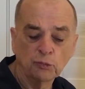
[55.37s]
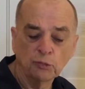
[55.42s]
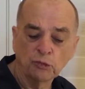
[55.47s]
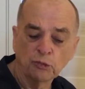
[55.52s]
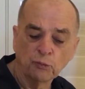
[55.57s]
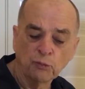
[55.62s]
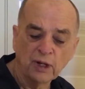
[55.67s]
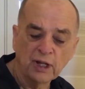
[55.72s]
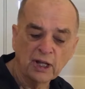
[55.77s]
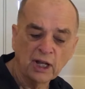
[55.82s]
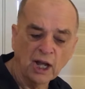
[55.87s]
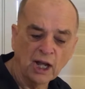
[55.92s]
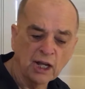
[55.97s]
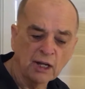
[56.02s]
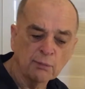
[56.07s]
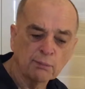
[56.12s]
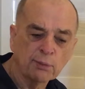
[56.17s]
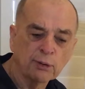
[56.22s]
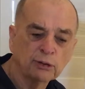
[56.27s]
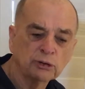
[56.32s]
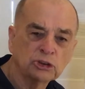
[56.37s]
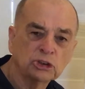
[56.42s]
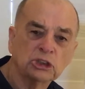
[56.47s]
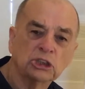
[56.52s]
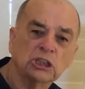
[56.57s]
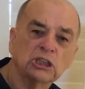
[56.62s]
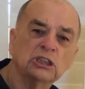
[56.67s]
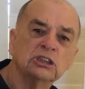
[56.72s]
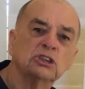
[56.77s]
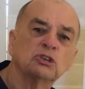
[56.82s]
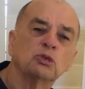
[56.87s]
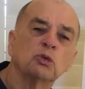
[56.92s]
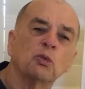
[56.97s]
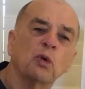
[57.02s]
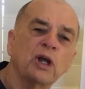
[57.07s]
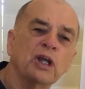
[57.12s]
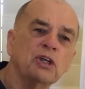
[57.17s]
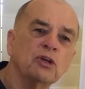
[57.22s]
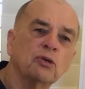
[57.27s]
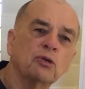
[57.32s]
the way I approach it is the
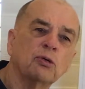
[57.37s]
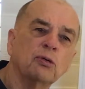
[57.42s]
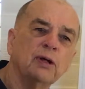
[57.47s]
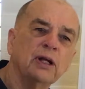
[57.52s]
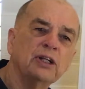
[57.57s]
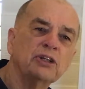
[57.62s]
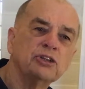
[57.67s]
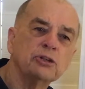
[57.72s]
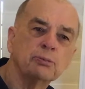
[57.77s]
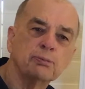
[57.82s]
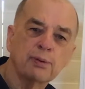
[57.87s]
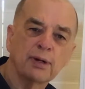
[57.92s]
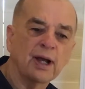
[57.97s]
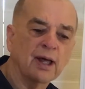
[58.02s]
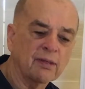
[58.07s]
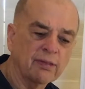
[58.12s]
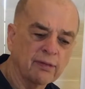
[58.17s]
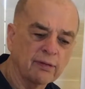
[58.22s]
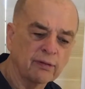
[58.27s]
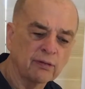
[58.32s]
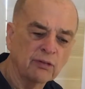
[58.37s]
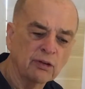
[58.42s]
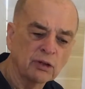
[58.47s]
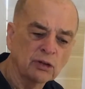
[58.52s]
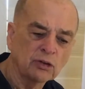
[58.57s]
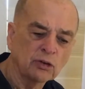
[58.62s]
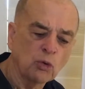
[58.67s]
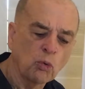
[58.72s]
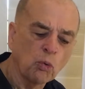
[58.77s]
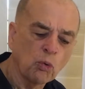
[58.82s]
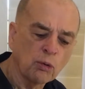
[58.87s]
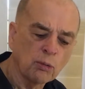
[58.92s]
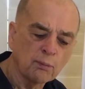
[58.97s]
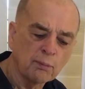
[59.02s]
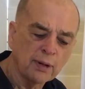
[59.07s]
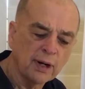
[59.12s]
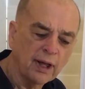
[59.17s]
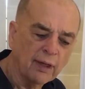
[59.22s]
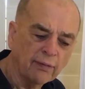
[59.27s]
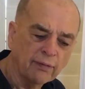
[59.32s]
way you create your breath, core
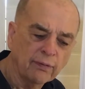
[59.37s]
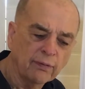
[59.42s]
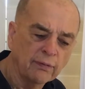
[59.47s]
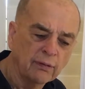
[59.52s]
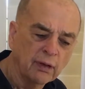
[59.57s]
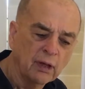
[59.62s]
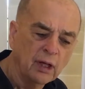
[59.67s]
breath.